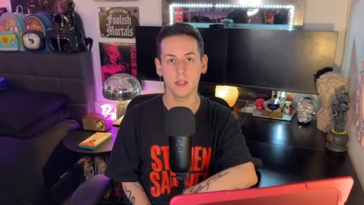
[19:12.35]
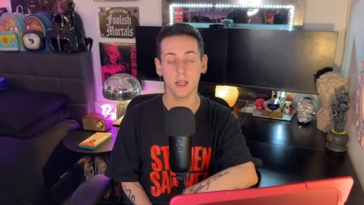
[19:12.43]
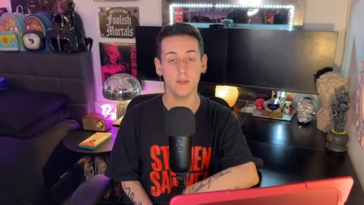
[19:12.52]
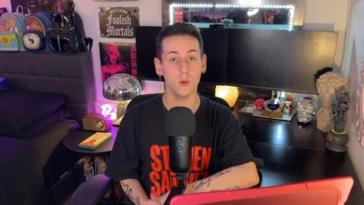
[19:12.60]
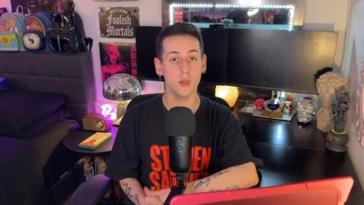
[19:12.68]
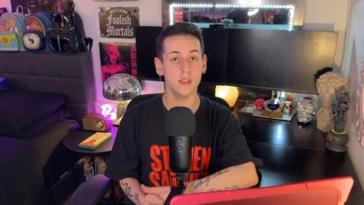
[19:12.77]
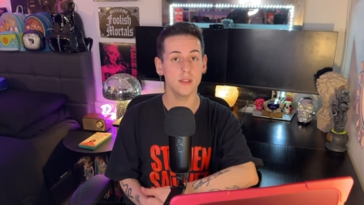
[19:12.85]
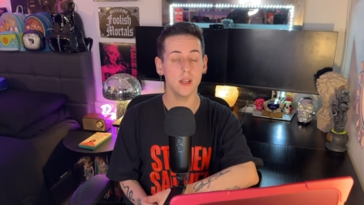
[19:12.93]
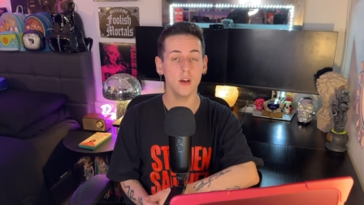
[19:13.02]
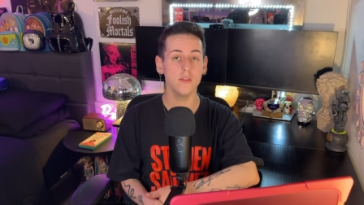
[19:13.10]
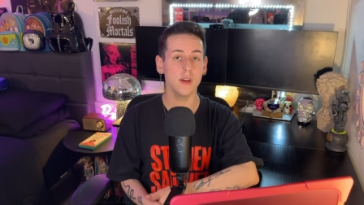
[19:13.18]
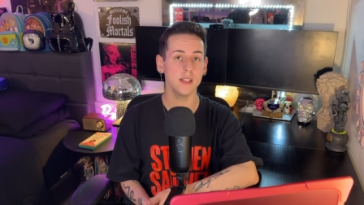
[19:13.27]
If you can
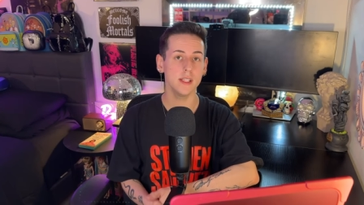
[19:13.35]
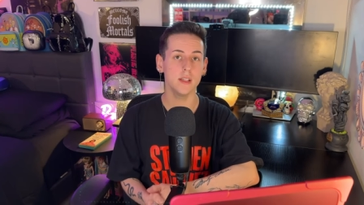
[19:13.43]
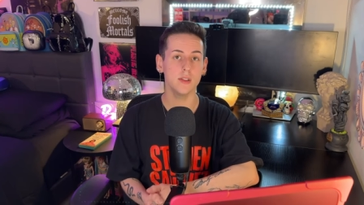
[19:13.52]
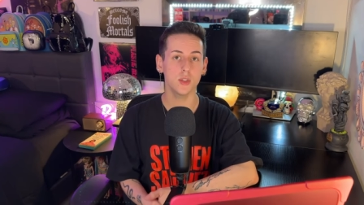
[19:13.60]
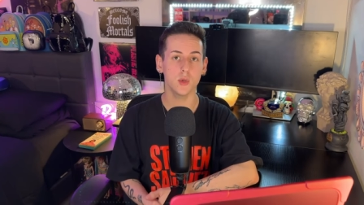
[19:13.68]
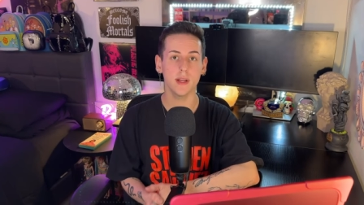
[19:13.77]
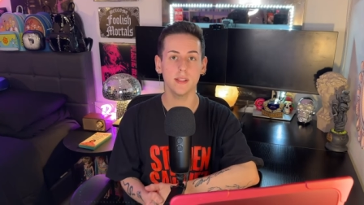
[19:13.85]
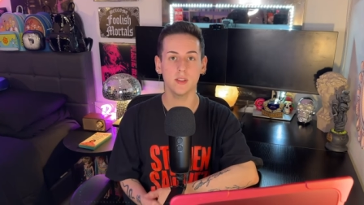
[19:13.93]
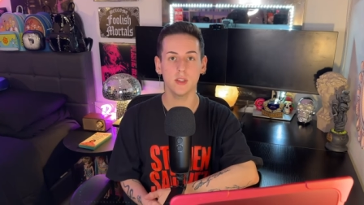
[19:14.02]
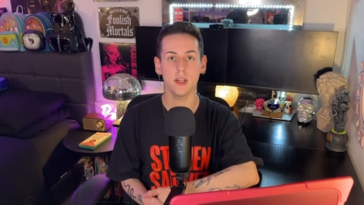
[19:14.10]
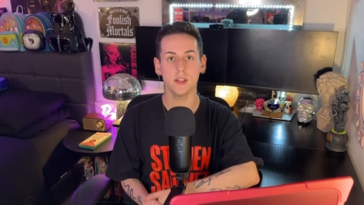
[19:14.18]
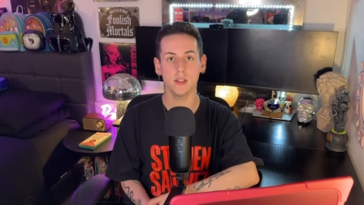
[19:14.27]
self ID as
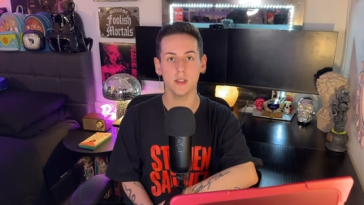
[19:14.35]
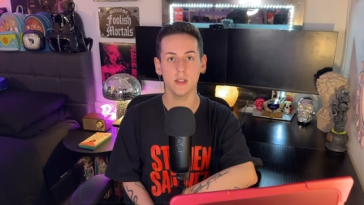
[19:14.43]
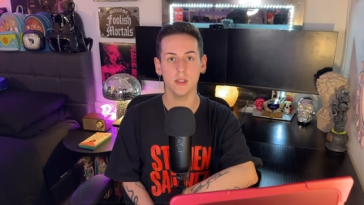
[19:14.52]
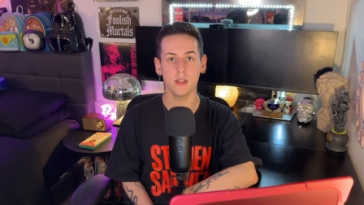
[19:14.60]
transgender,